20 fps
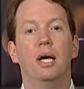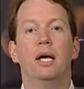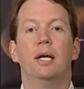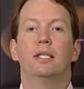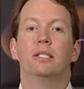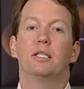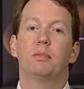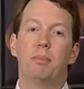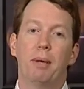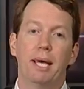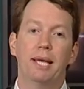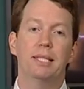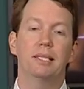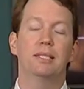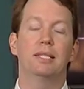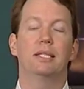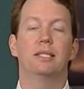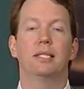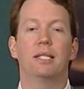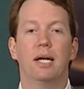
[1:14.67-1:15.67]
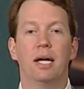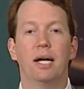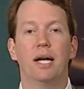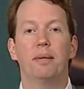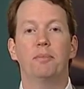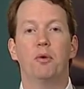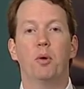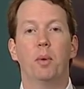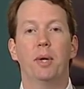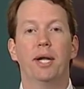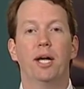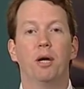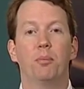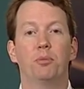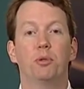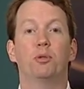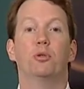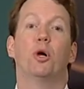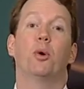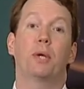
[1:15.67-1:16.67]
Space and time are what help
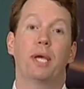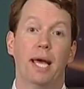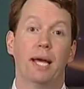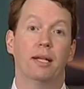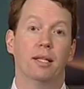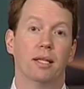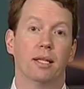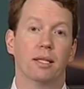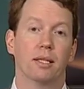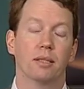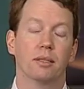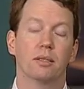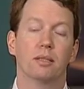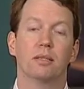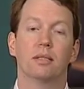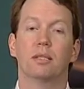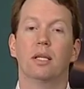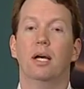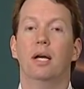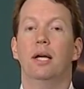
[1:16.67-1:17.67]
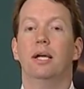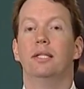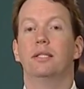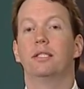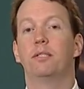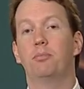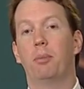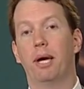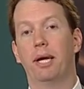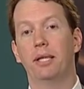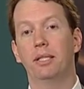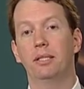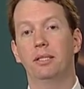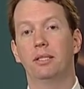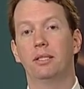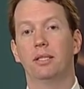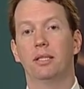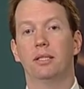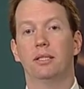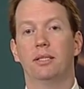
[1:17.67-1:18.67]
you locate things.
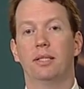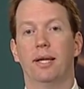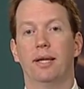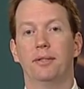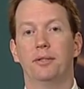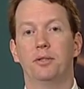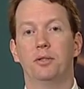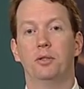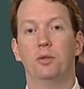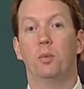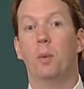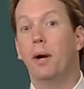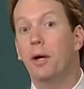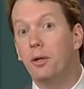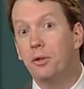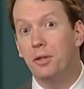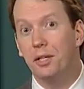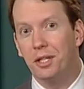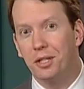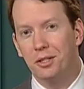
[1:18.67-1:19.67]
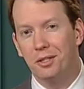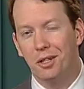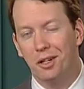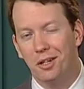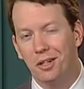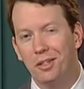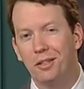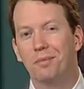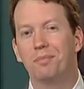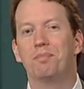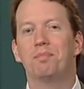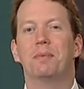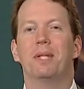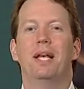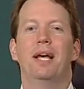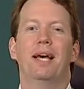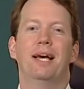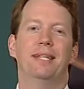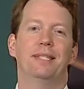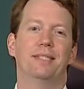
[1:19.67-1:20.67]
Space tells you where things are,
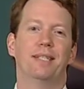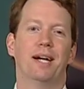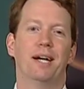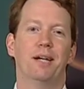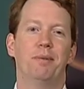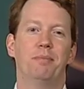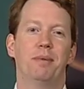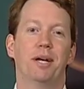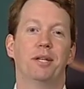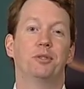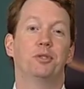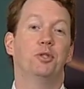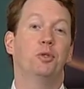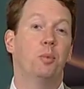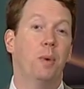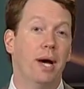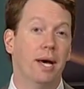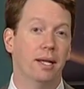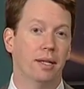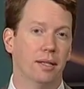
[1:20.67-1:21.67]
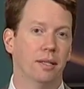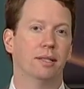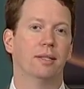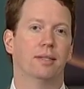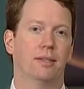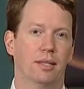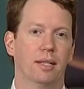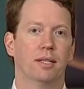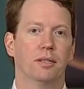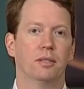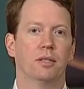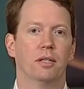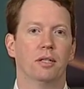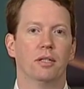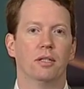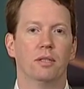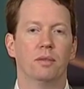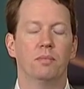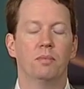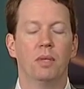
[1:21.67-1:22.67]
and time tells you when things
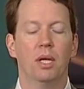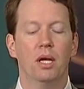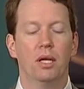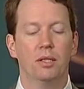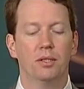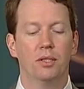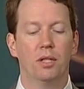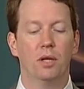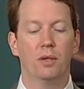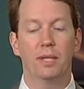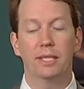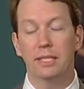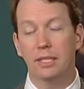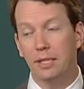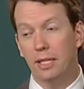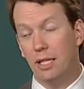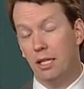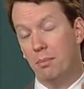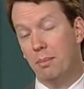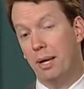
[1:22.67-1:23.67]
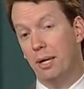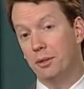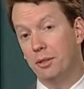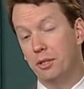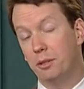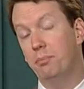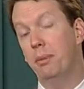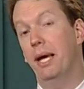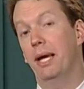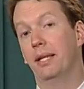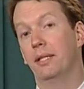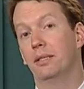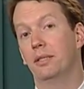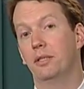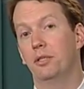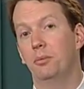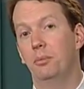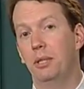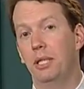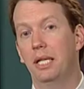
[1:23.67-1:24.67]
are. So let's think about space.
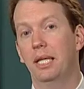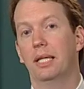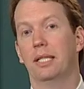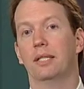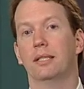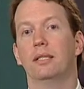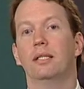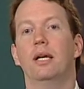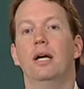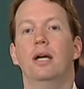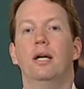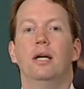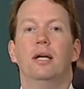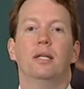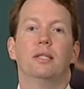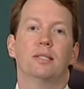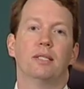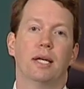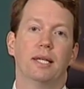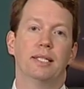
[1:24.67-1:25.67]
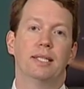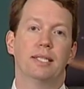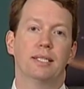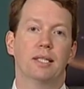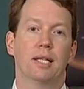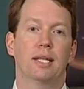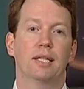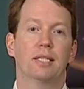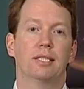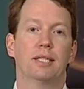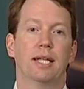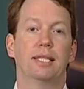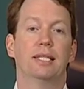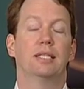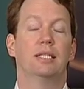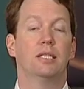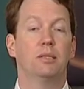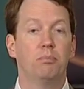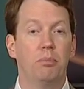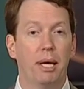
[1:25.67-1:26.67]
To begin, scientists like to say that
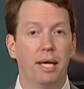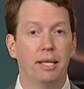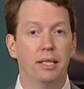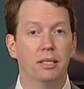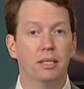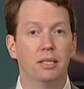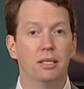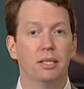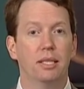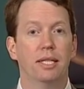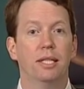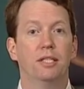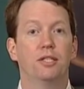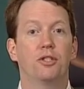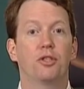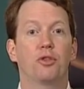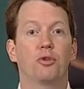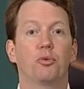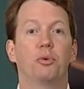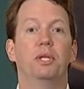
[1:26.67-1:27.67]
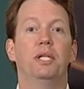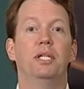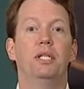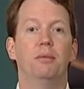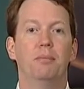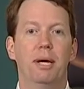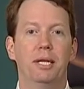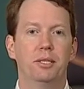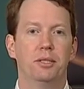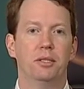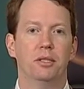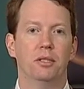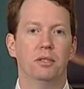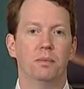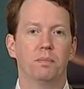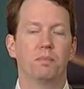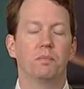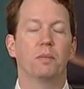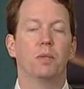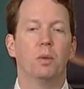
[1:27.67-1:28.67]
space is three-dimensional.
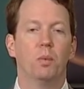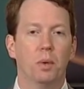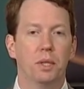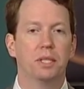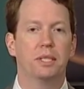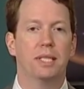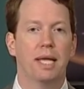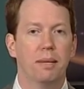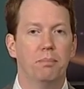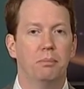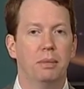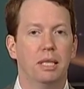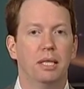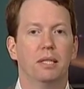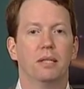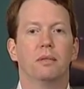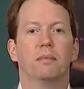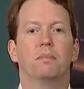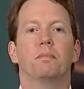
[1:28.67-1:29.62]
What does that mean?